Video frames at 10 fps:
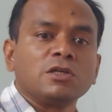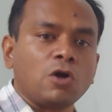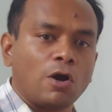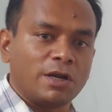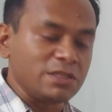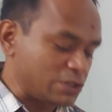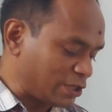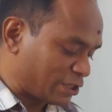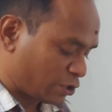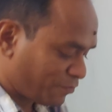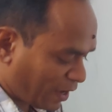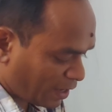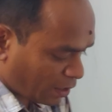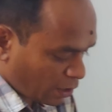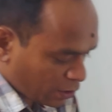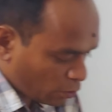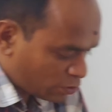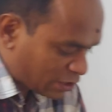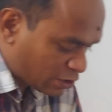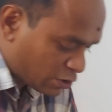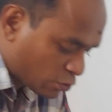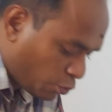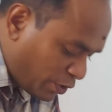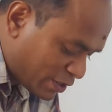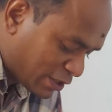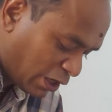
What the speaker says: Gordon's test, where you just squeeze